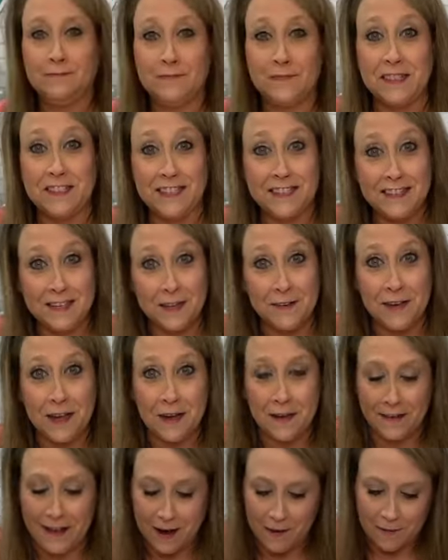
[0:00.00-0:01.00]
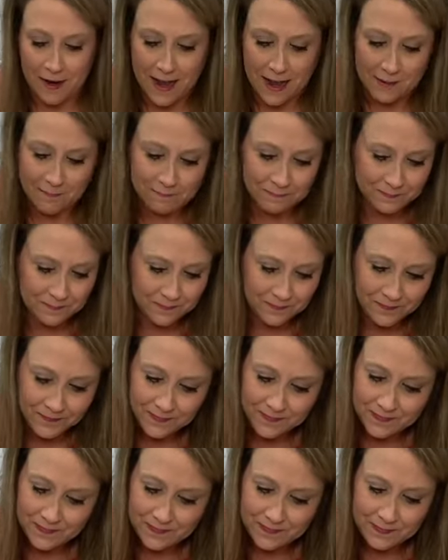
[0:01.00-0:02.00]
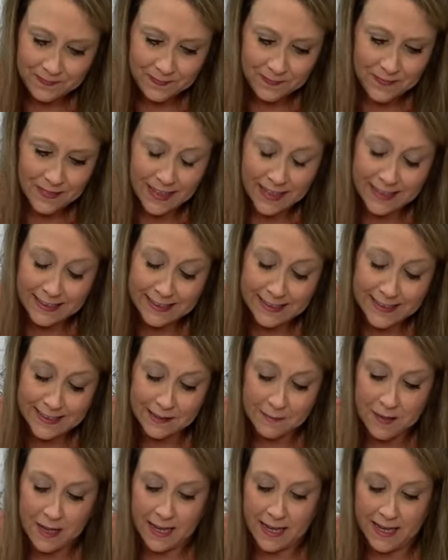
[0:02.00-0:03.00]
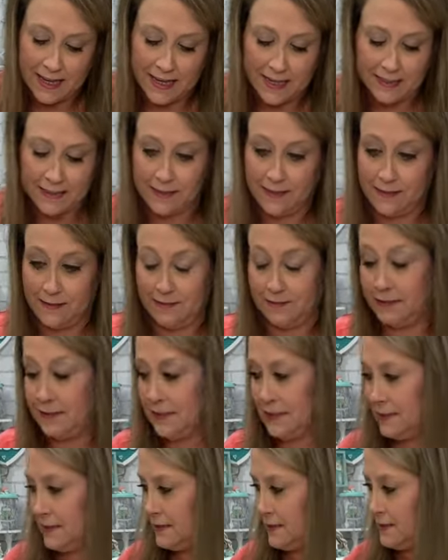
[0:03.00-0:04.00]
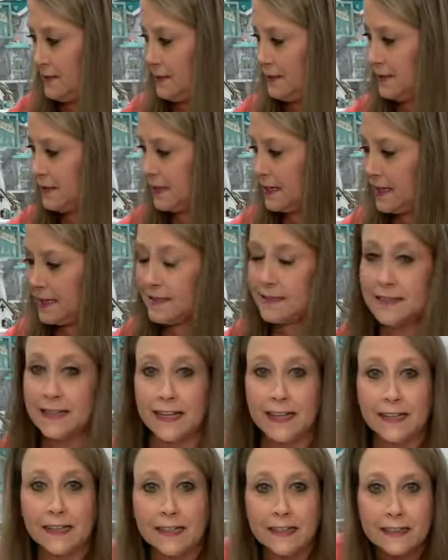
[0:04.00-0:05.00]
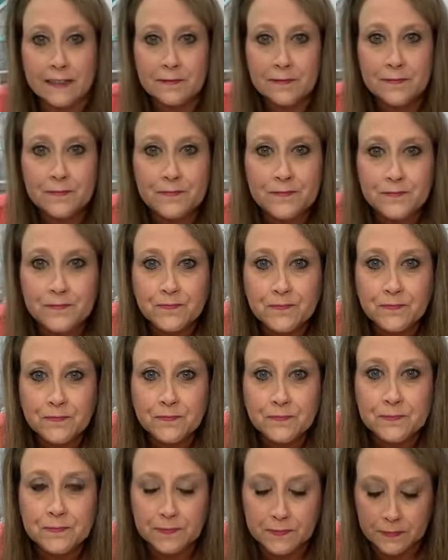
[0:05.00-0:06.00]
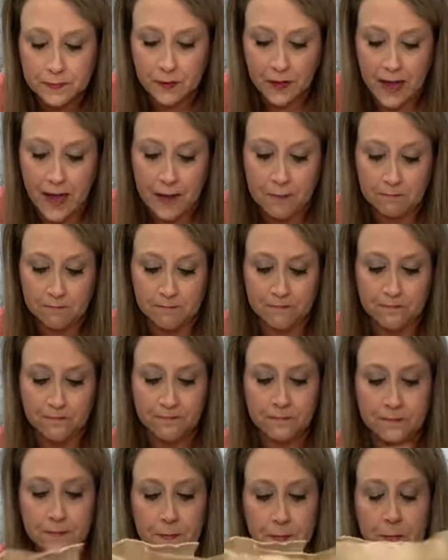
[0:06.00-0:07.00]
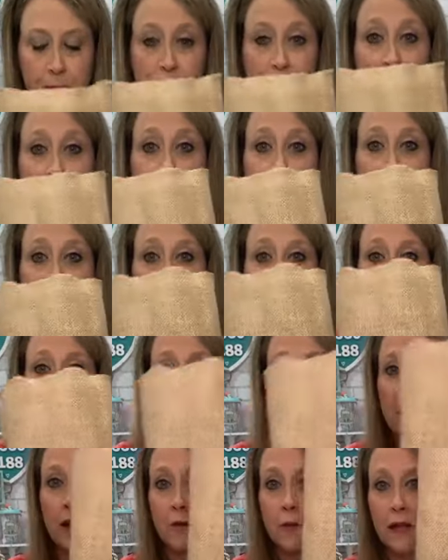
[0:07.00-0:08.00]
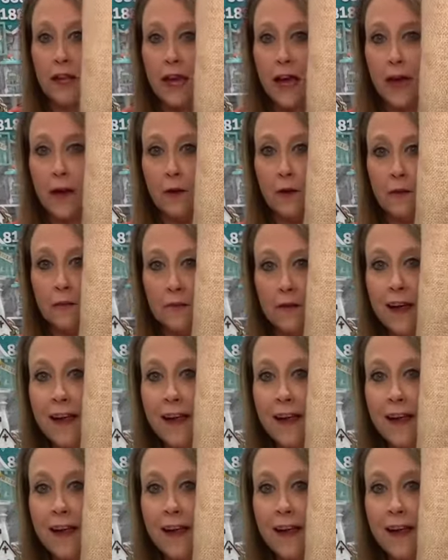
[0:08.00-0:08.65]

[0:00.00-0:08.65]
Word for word: does it do y'all that way? It does me, and I just, oh, can't stand it. Okay. So here we go.